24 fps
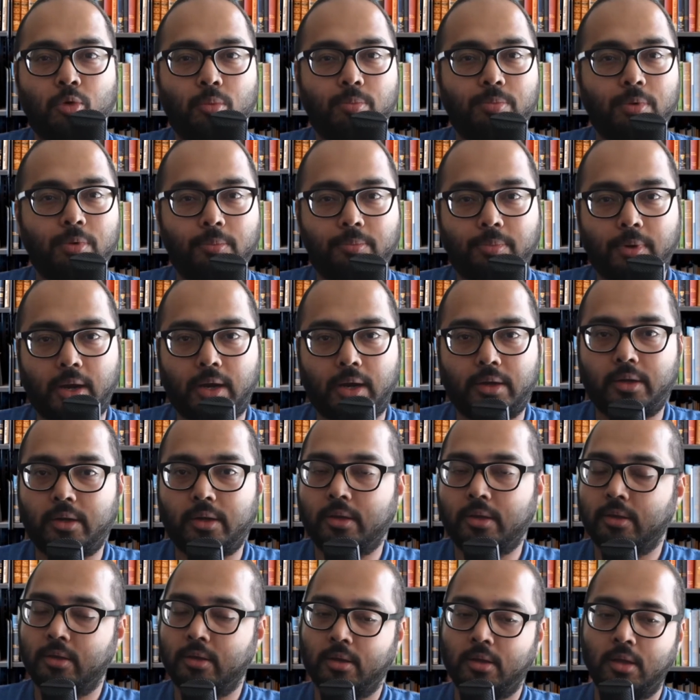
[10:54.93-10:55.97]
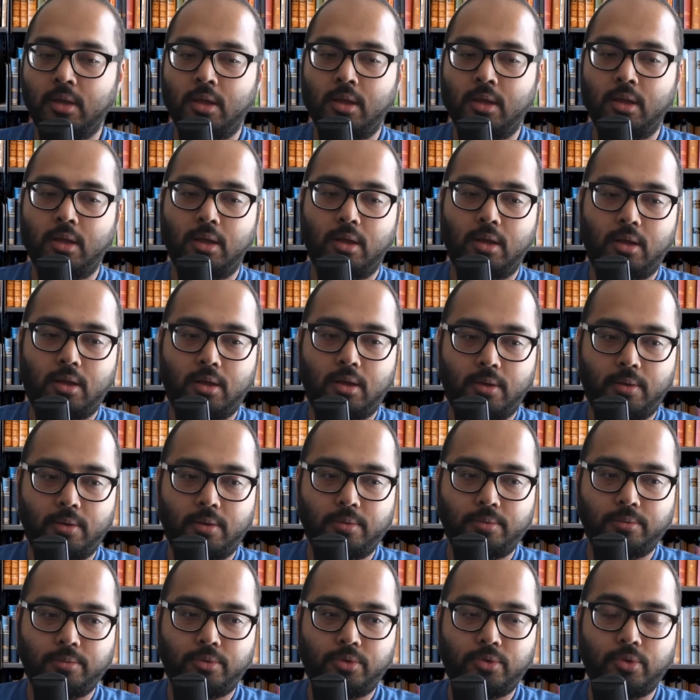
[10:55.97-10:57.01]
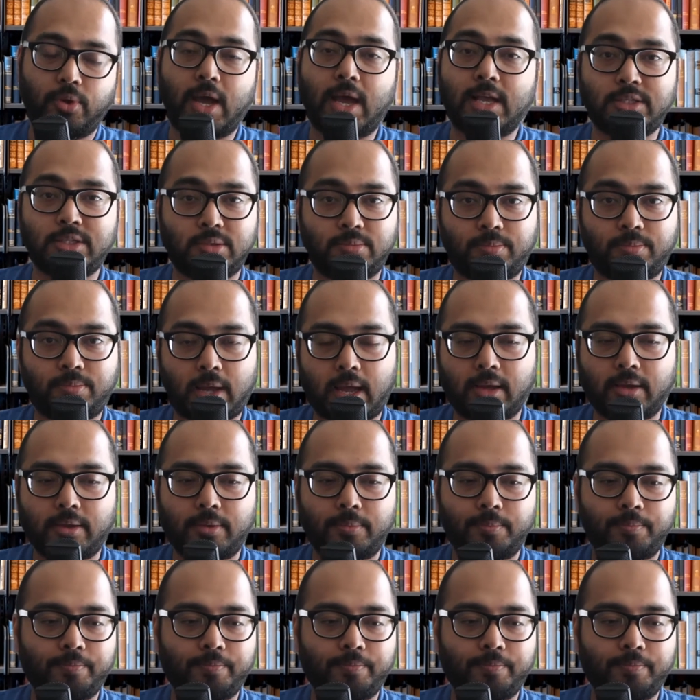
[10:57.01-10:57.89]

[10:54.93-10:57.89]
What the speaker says: prepared to answer back.